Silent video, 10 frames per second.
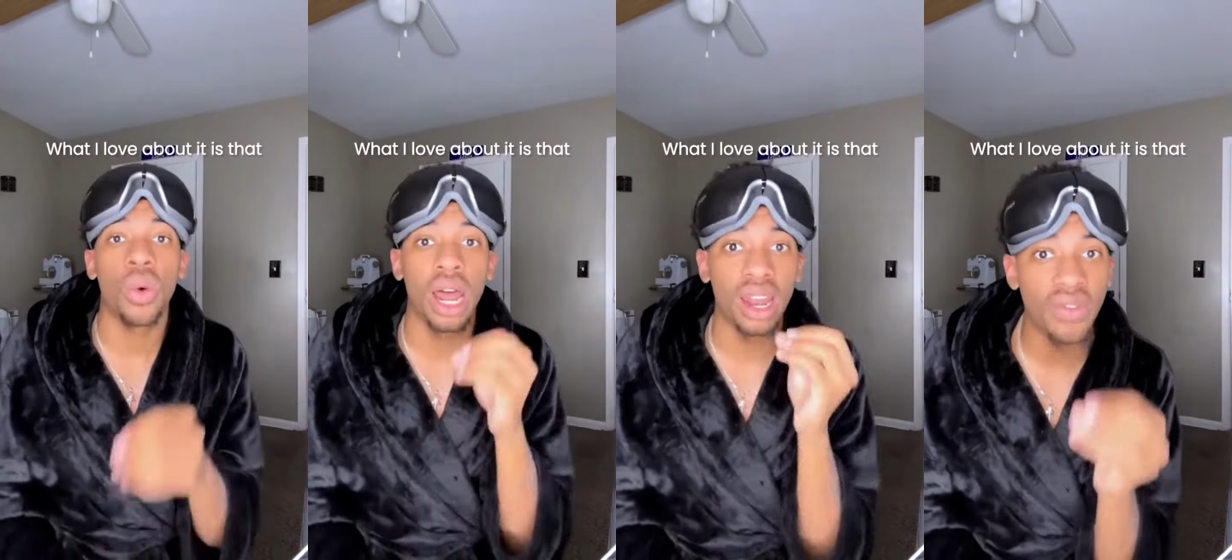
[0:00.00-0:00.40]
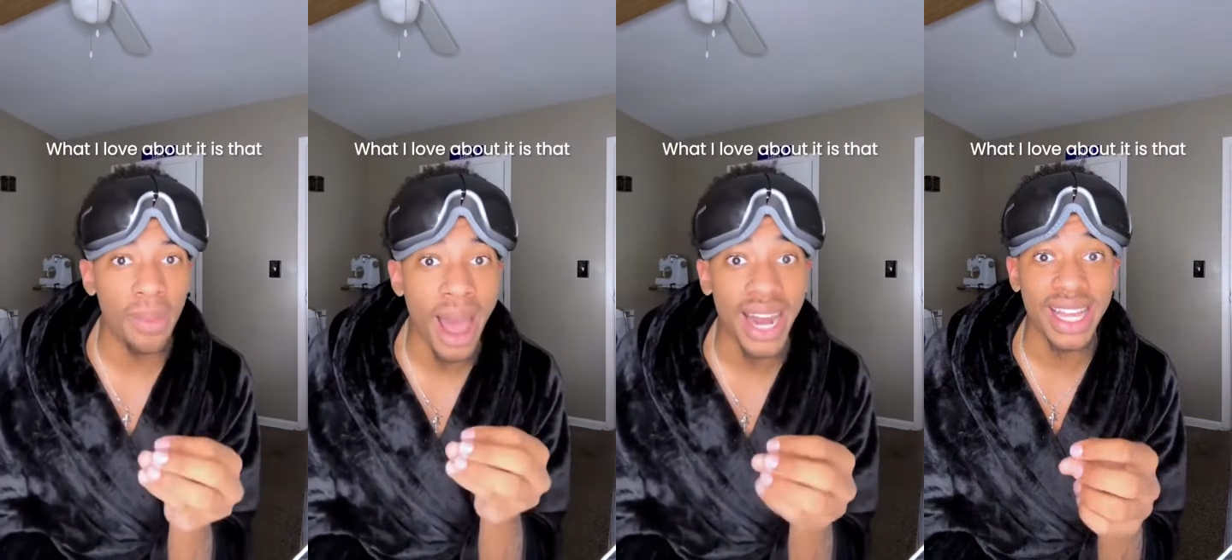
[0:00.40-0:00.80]
What I
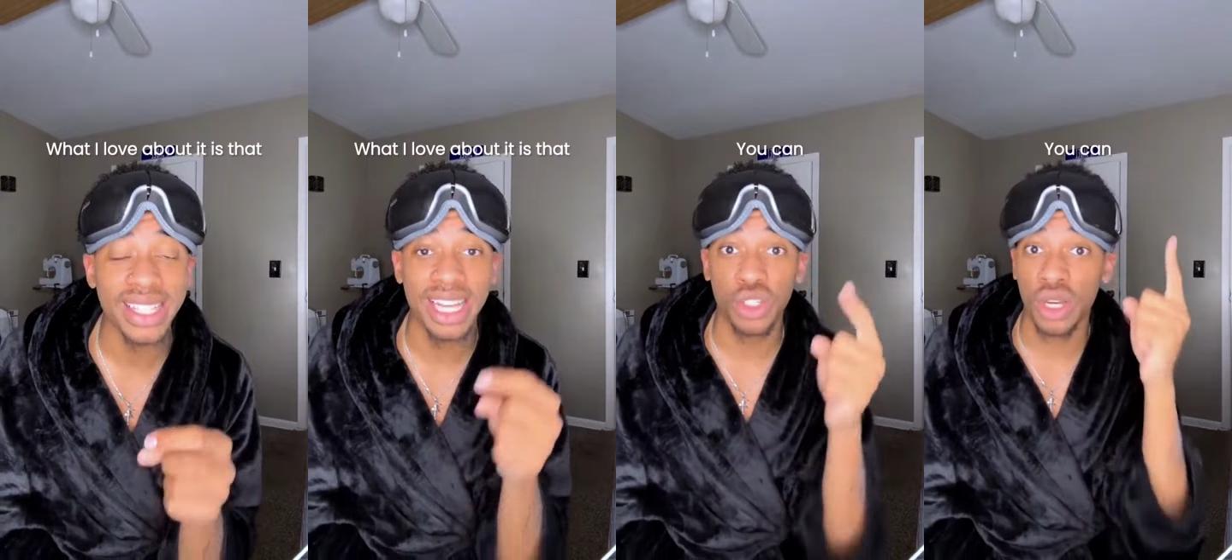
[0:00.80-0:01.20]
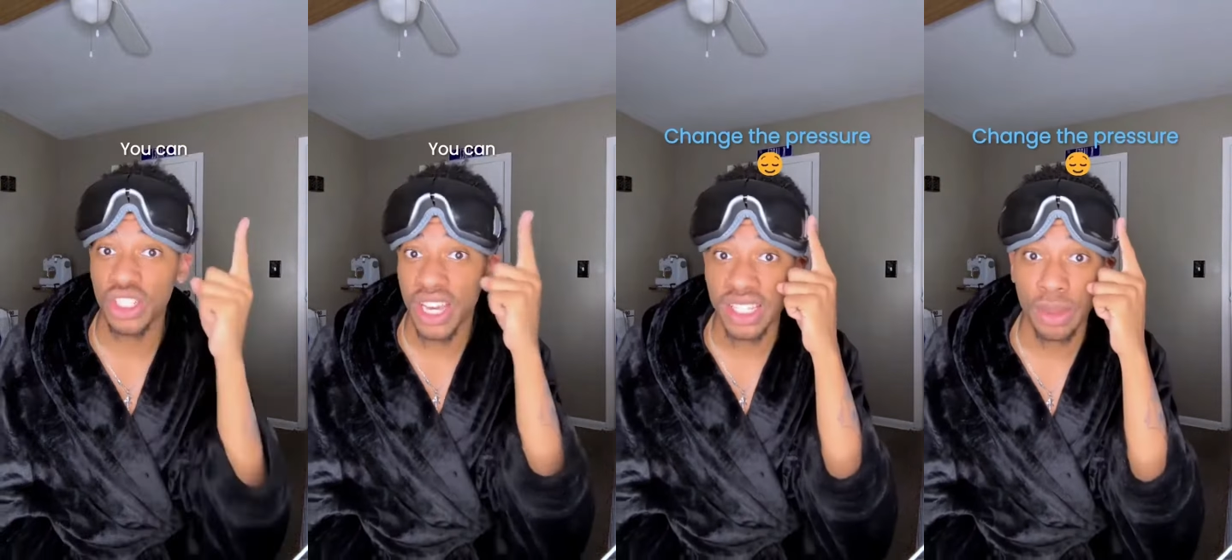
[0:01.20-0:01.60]
love about it is that you
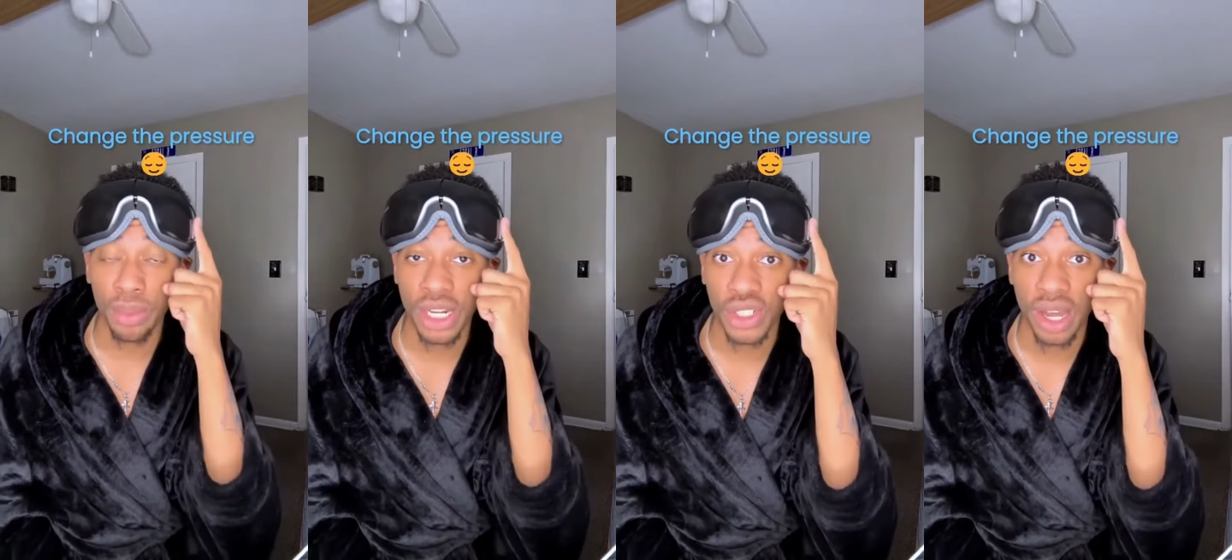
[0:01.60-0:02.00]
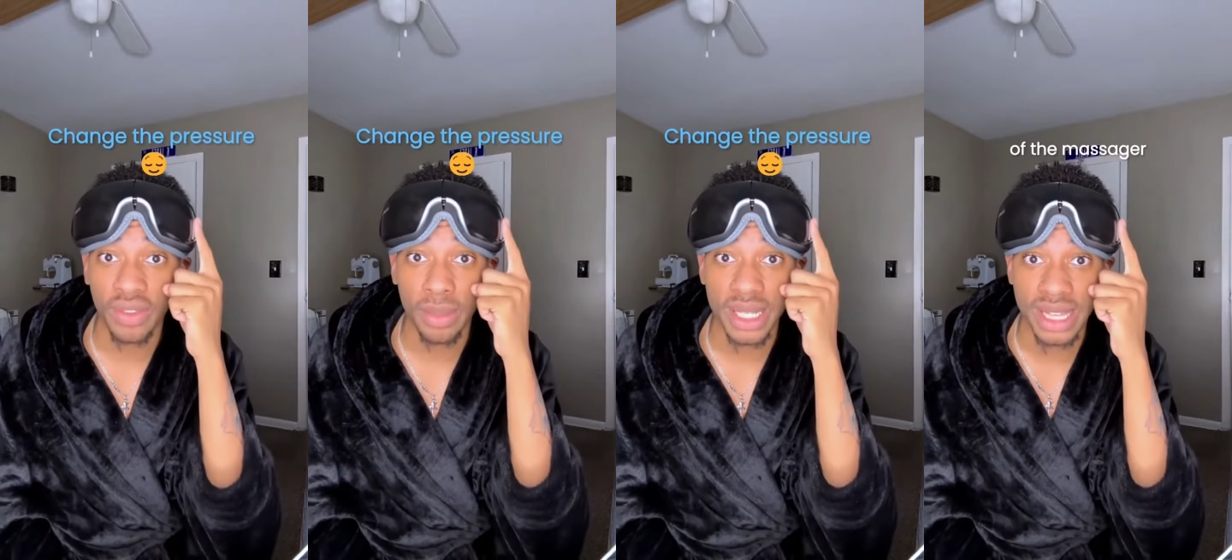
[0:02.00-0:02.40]
can change the pressure
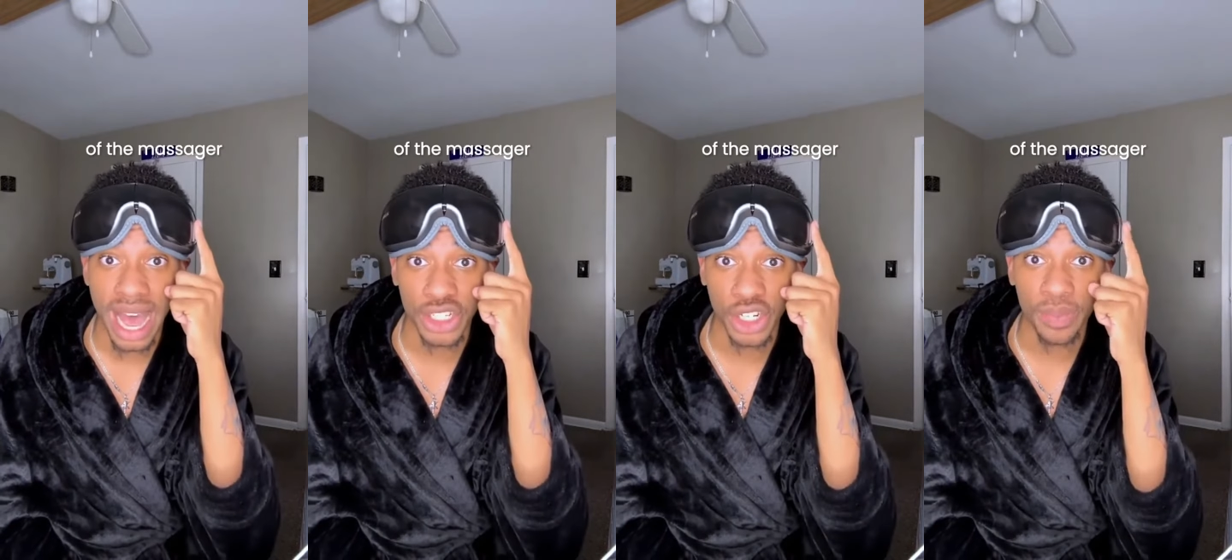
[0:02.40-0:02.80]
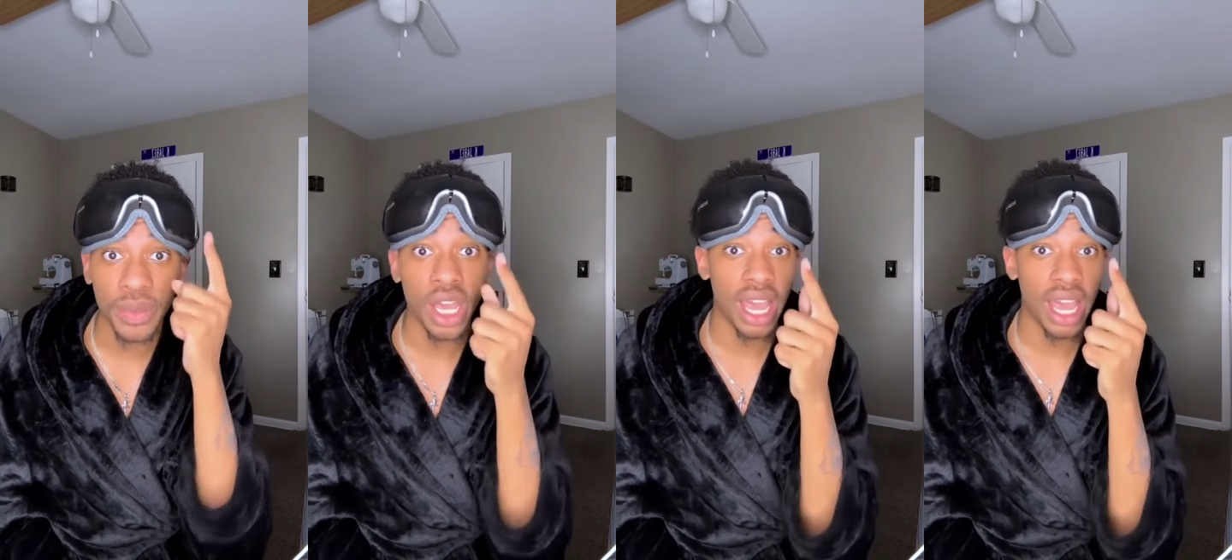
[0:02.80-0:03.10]
of the massager.